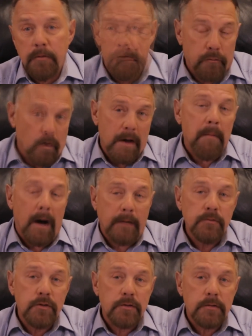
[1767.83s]
three
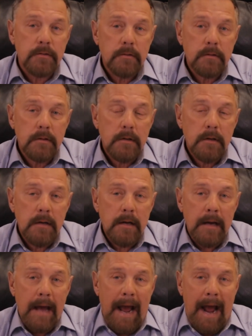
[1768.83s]
months,
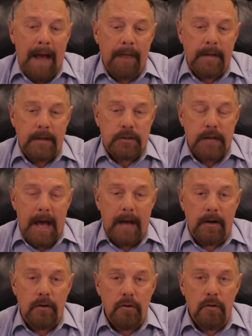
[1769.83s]
and they
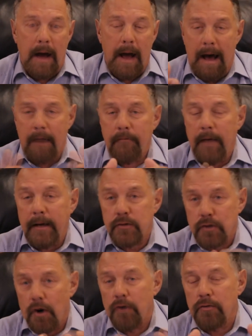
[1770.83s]
said, You have a
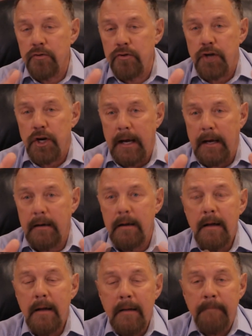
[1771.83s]
certain
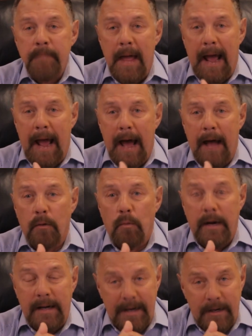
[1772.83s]
gene, and
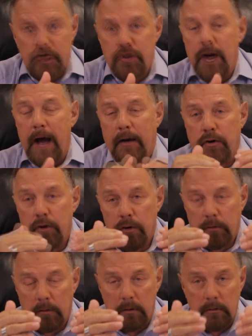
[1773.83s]
we need to check
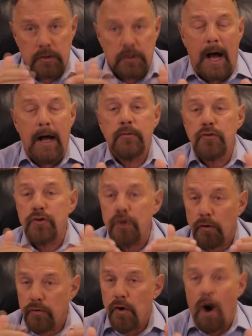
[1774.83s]
your sons,
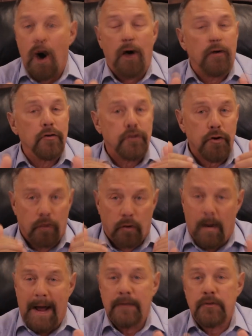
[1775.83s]
your daughters, your
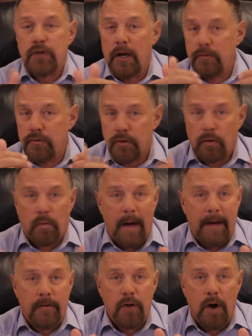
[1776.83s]
grandsons, your
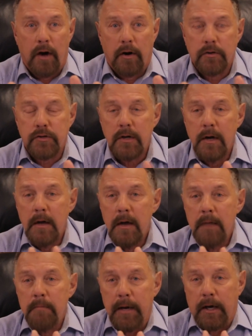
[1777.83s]
granddaughters
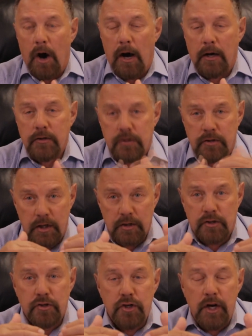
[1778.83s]
because
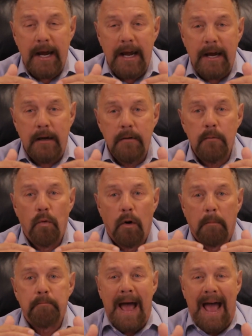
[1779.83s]
this gene
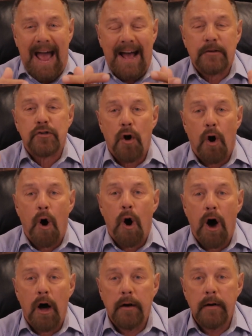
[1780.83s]
will pass
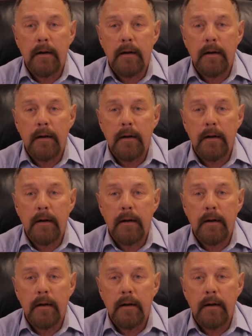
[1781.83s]
on.